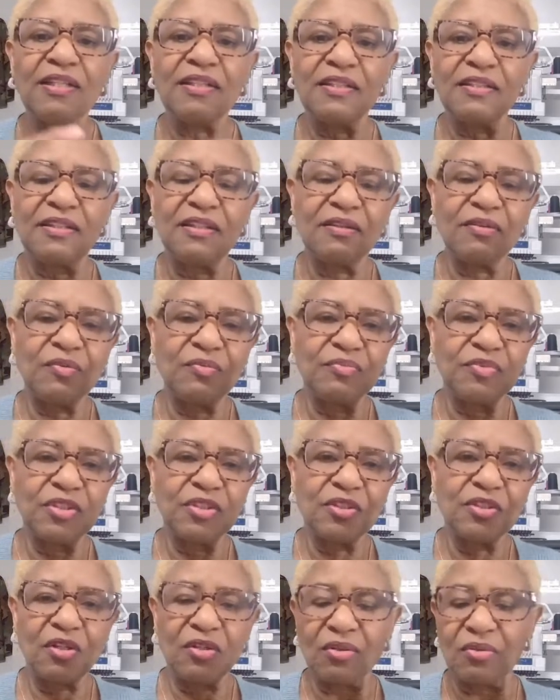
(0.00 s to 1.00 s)
the
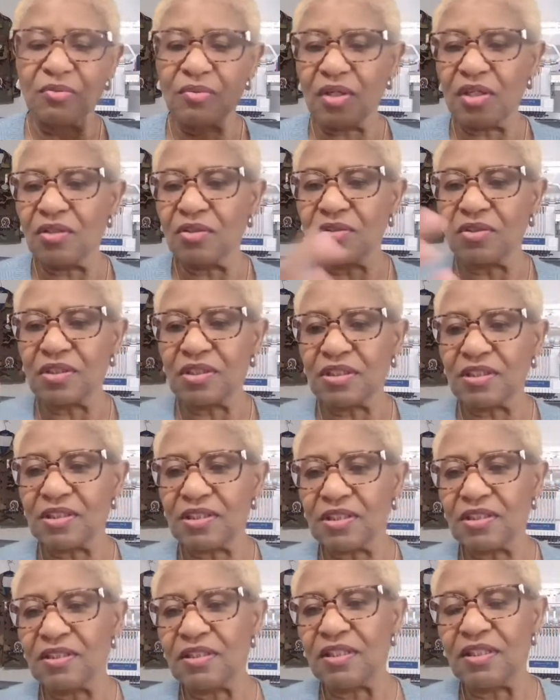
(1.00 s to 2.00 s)
the roses
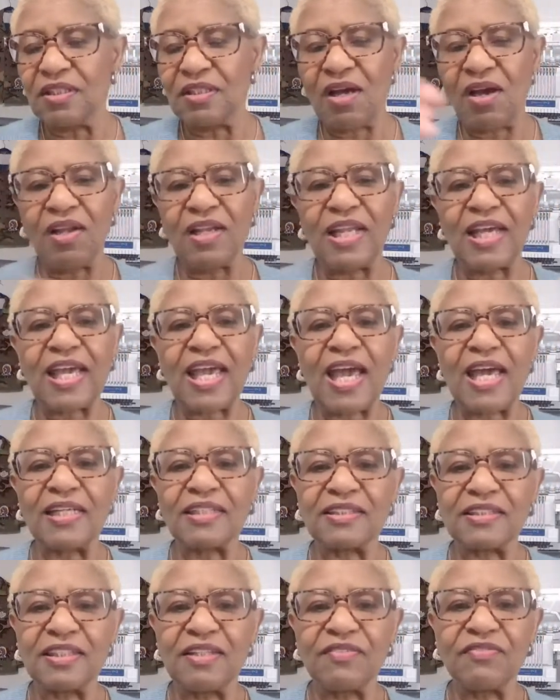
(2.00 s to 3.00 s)
and all that kind of
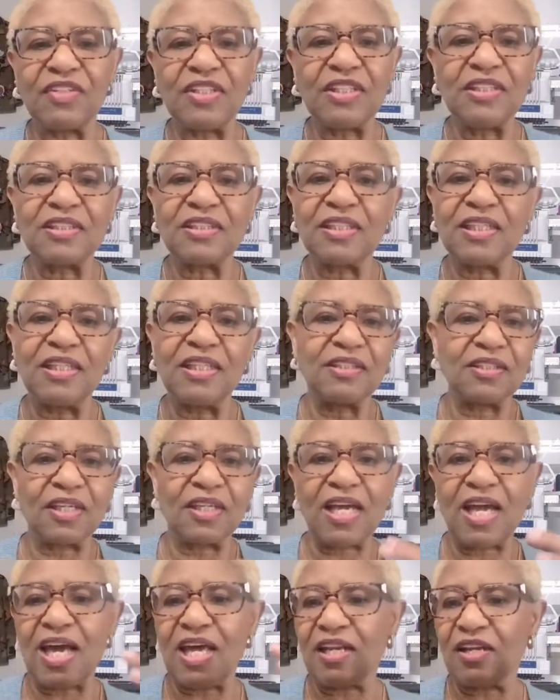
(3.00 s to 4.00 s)
stuff. These things are
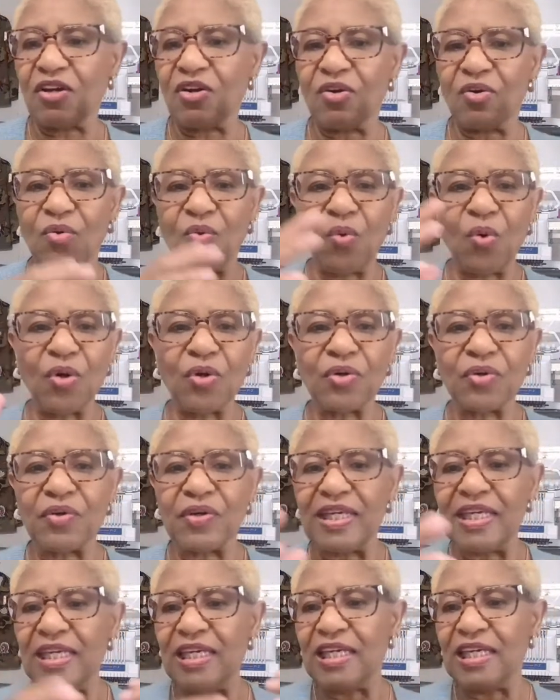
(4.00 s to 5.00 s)
kind of
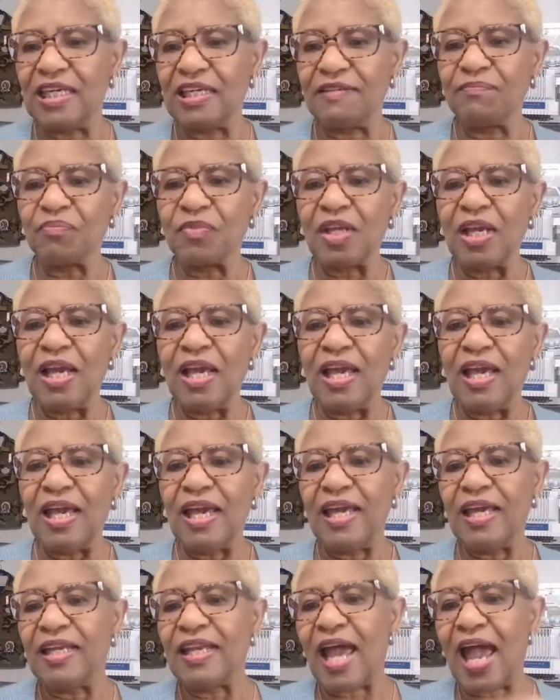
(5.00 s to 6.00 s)
quirky
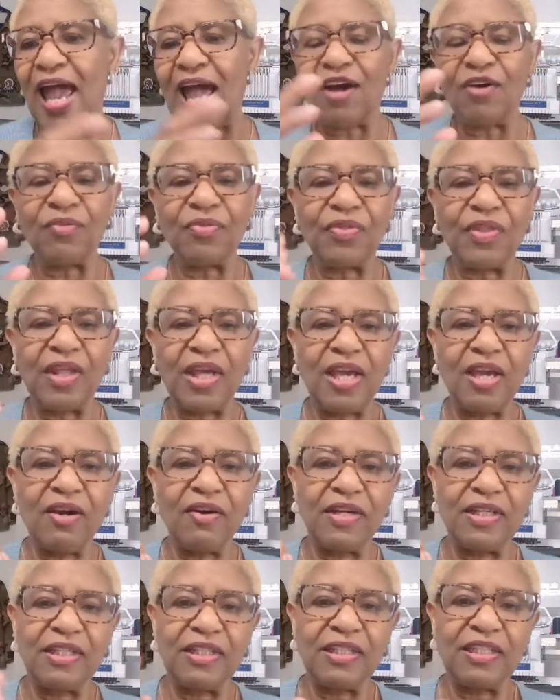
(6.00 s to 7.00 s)
and out there
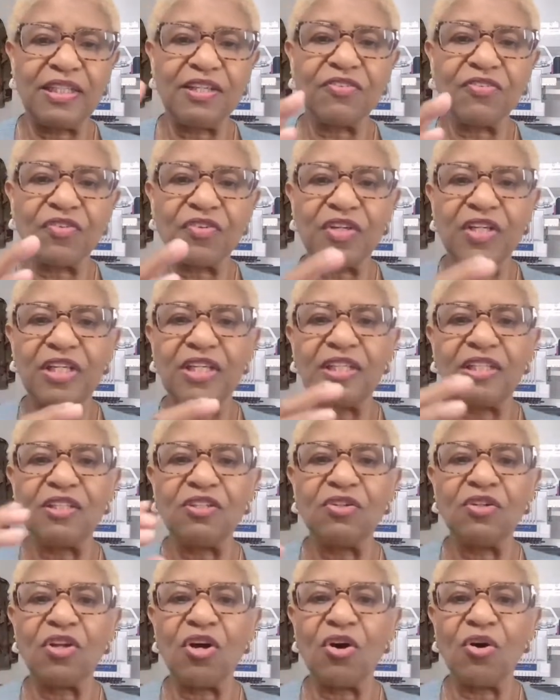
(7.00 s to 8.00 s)
and different,
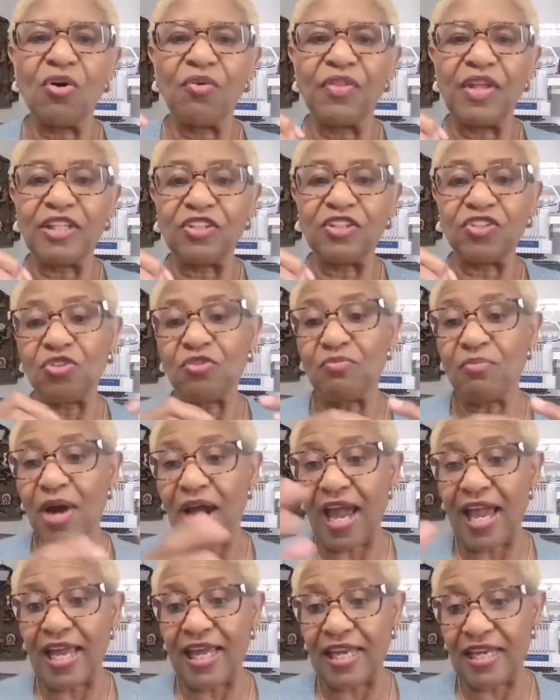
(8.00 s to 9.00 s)
that you
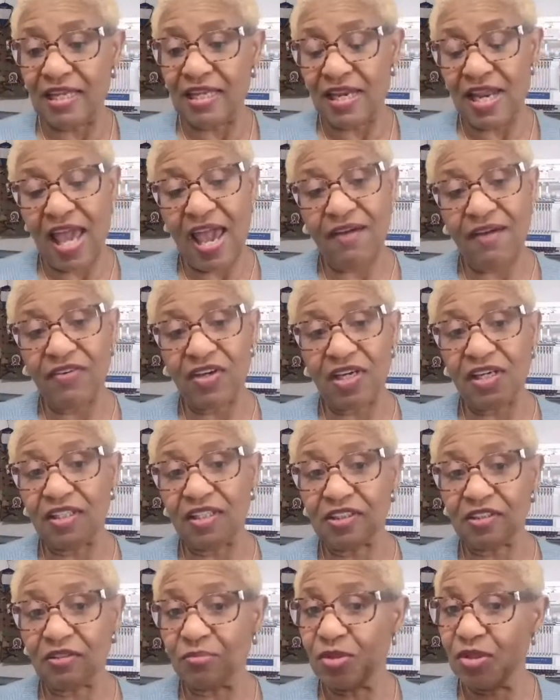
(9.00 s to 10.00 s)
might have a
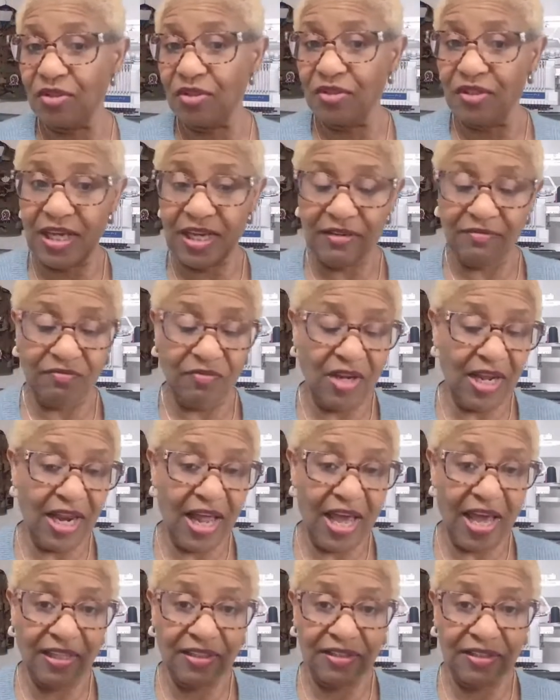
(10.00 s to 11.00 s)
customer that
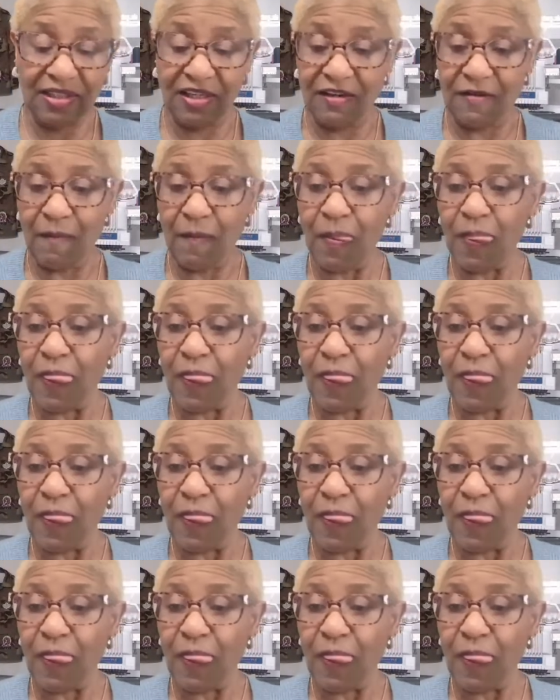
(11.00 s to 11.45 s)
has a